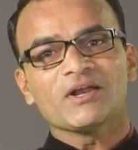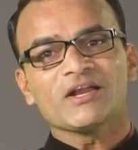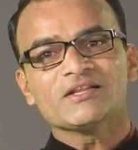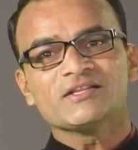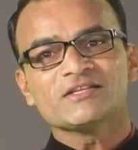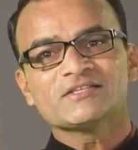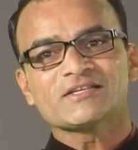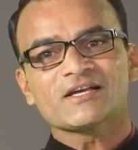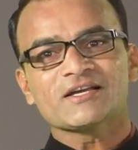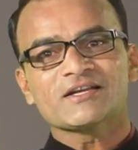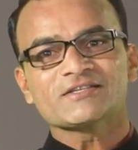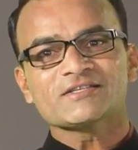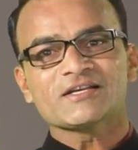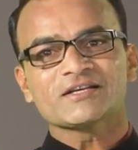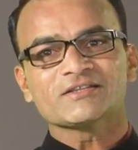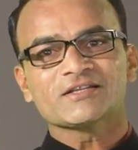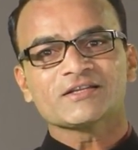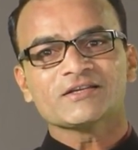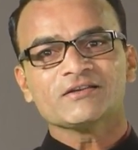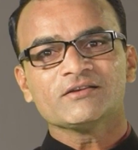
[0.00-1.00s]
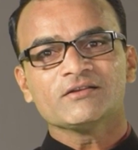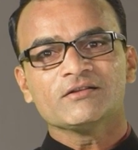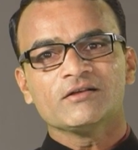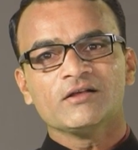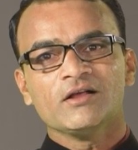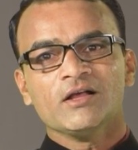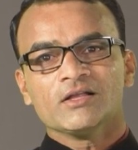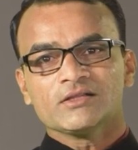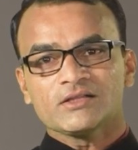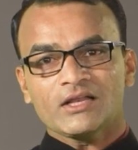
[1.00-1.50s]
or will I be able to
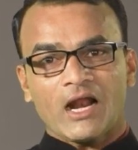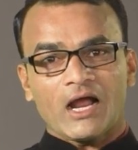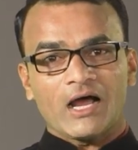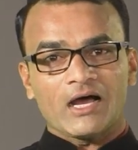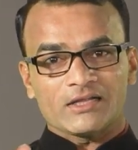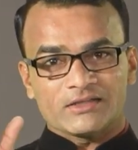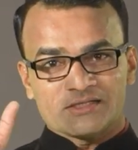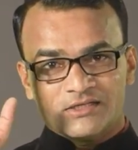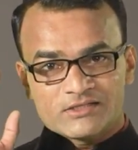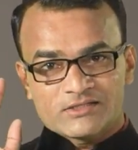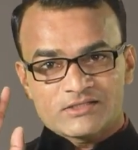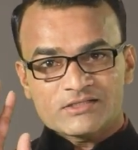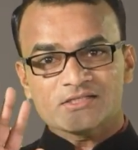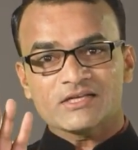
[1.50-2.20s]
explain better?